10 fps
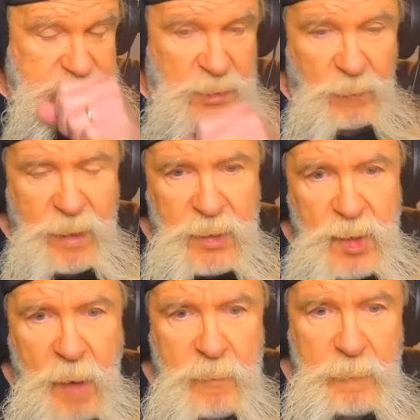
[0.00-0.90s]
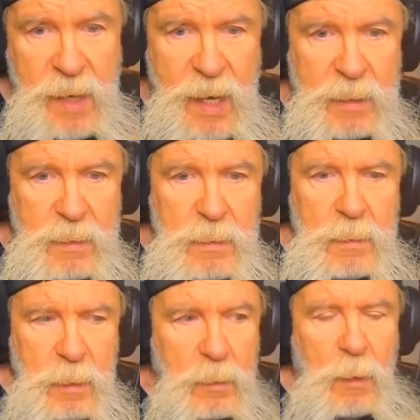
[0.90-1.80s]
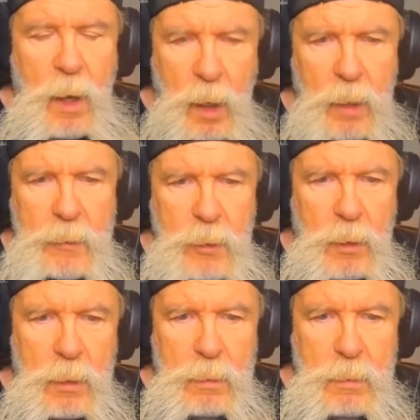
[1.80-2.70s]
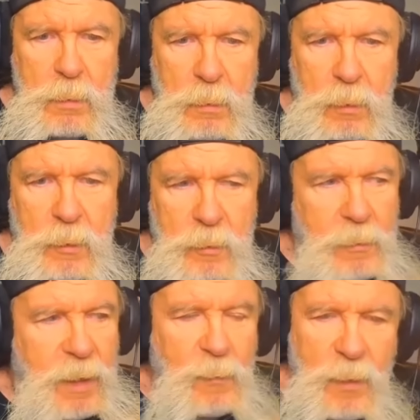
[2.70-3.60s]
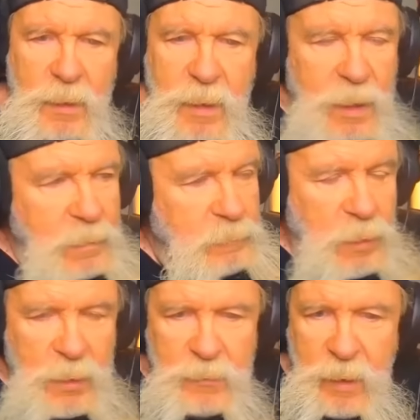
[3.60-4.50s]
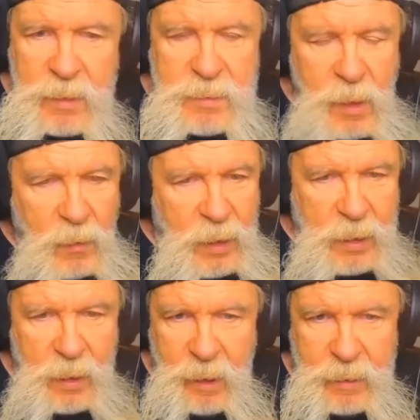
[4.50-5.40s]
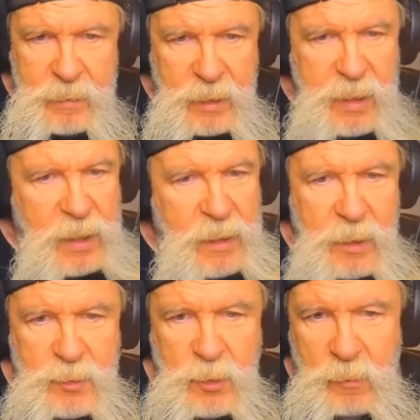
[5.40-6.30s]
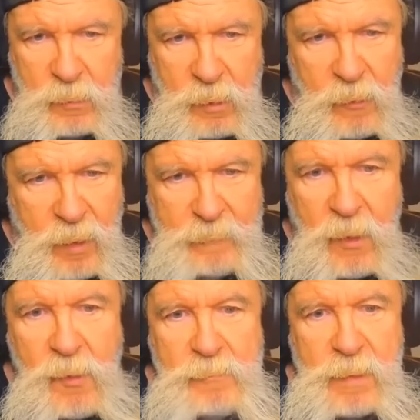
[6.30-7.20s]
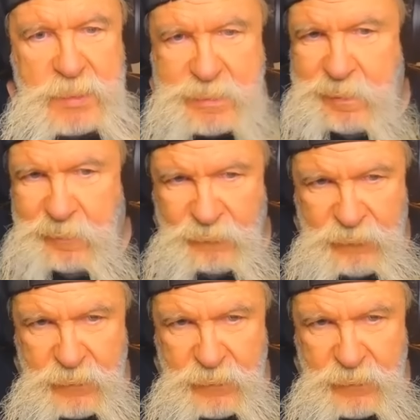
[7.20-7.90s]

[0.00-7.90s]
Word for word: so when I chop them back, they go harder, harder. I went, brother, that's all I got. I can't hit you no harder. I'm hurting myself.